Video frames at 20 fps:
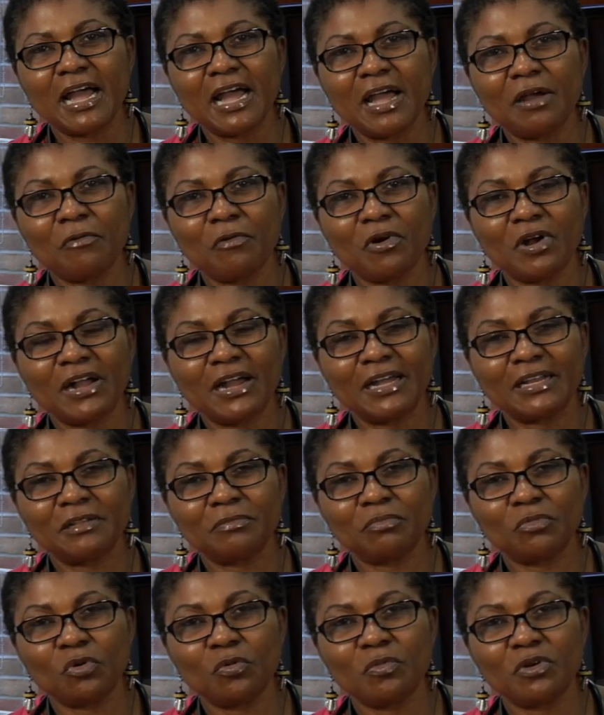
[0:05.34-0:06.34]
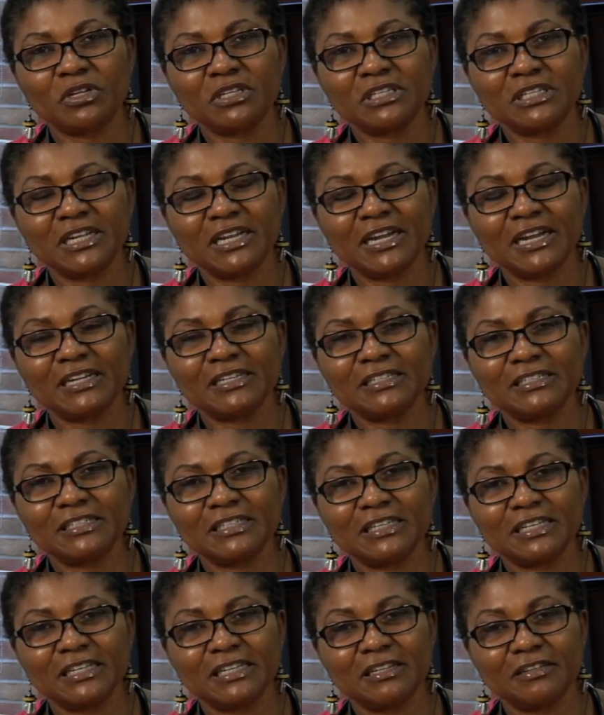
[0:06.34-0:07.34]
I work at the Beaumont uh,
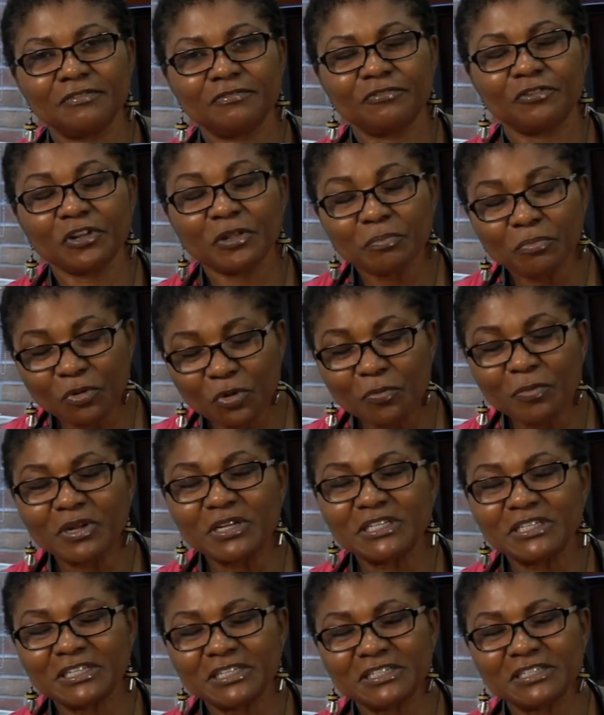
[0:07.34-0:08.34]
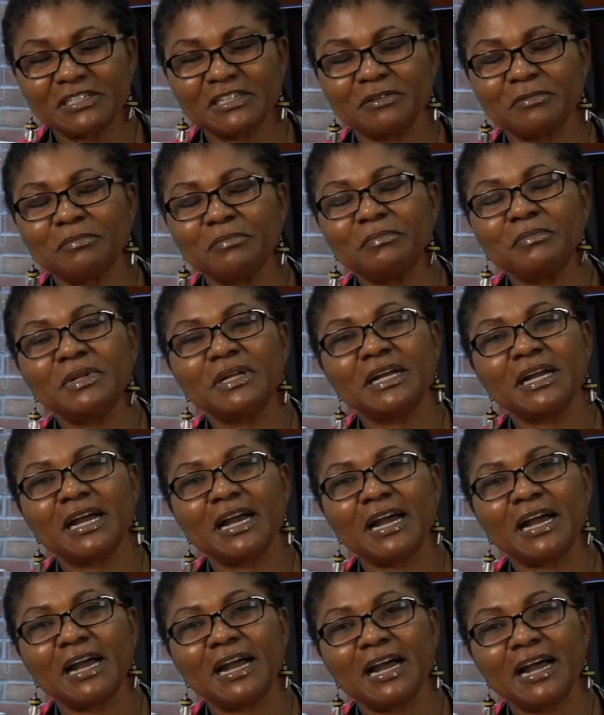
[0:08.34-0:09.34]
in, for the Beaumont system.
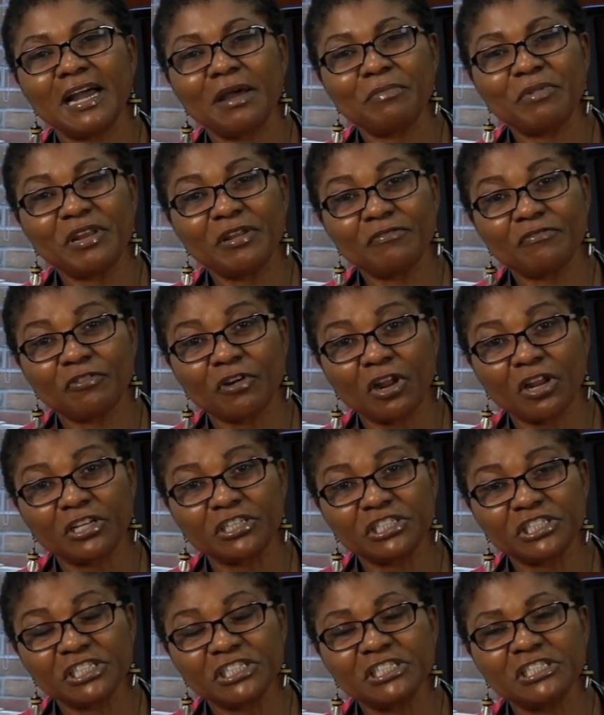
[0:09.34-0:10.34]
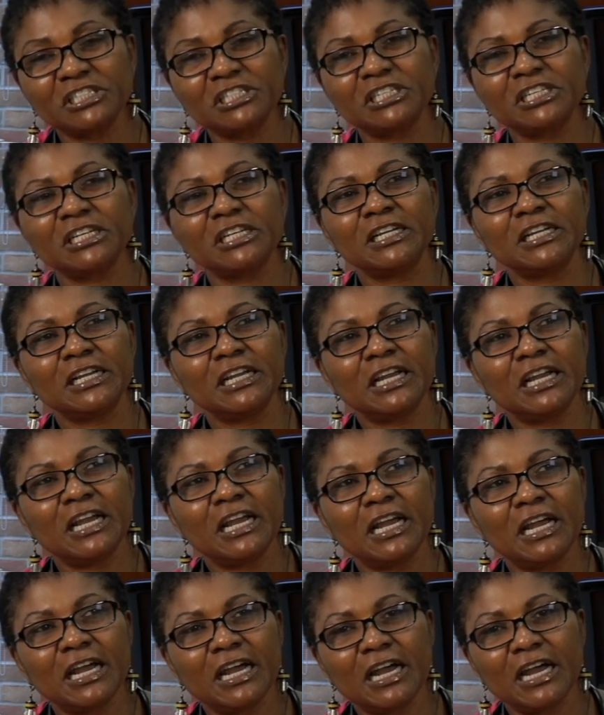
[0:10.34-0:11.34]
Uh, I'm a nephrologist.
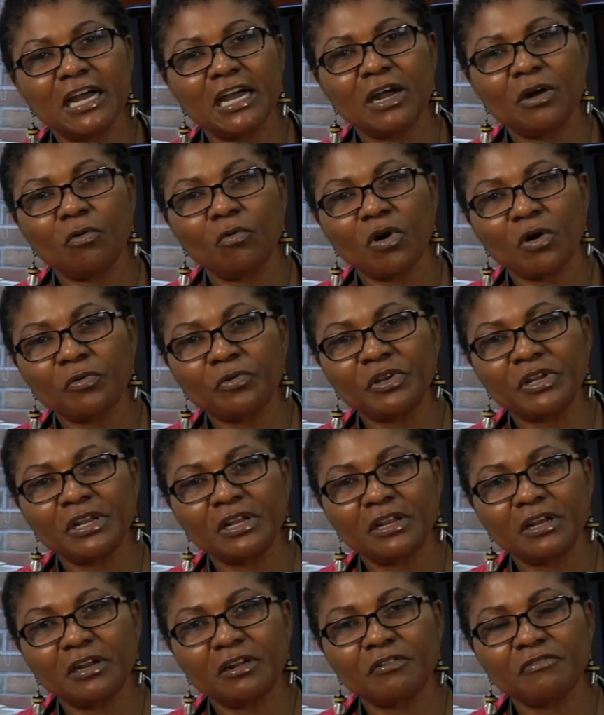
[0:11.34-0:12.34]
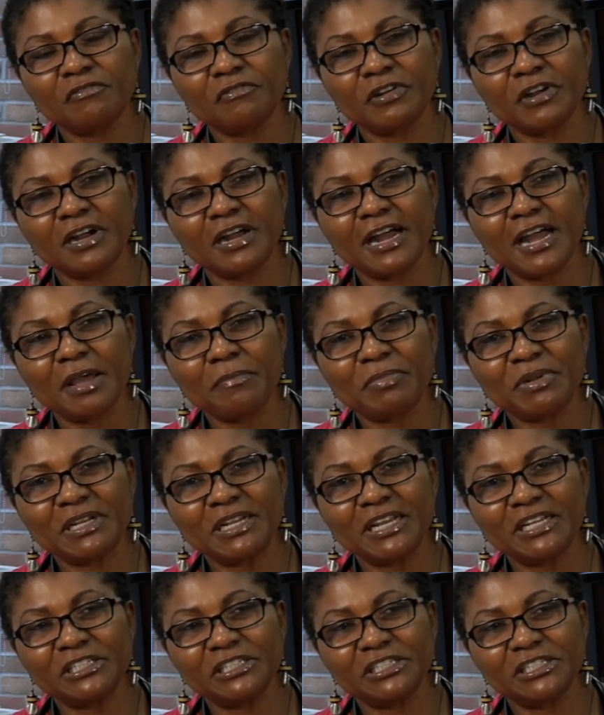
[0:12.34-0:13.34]
I work with a lot of uh,
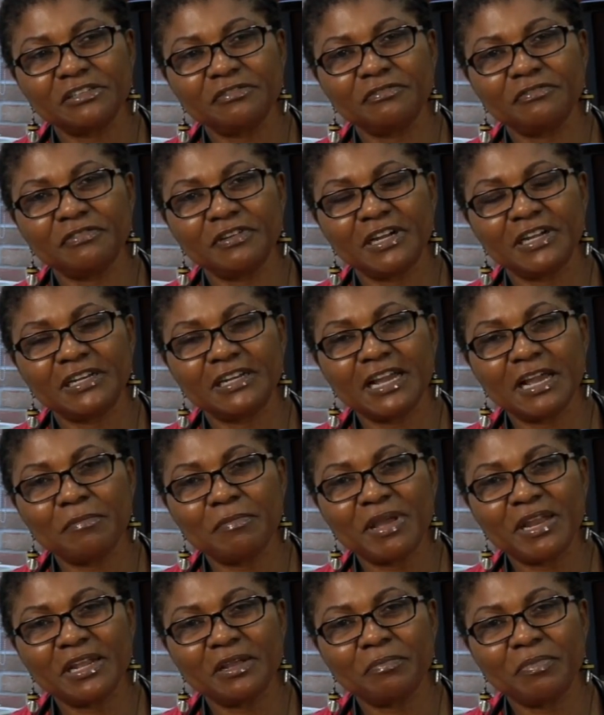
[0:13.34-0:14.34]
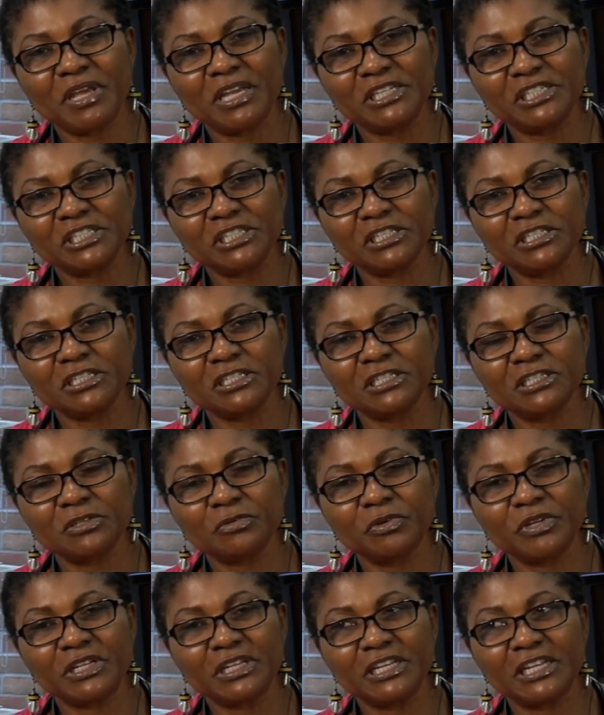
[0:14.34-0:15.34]
hypertensive uh, diabetic patients
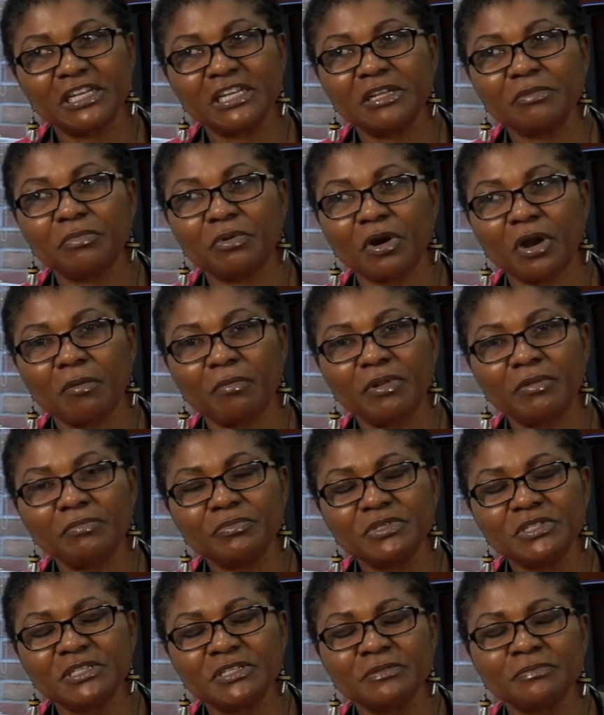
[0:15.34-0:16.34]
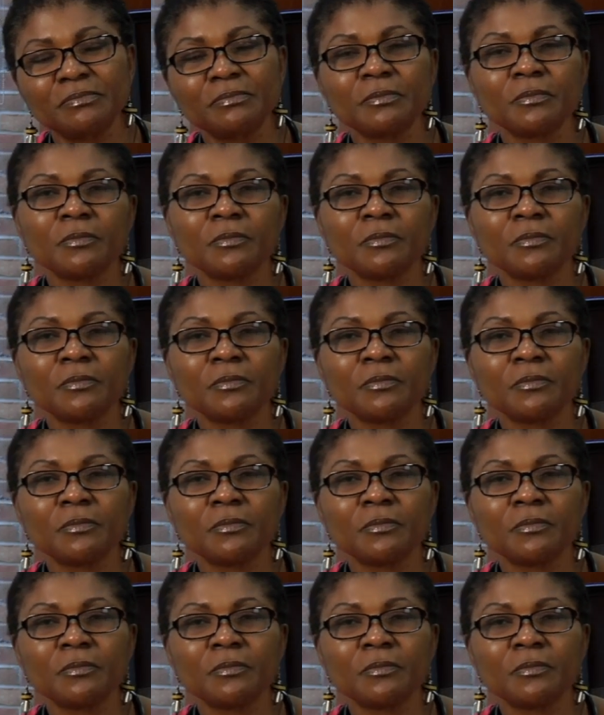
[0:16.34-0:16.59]
with kidney problems.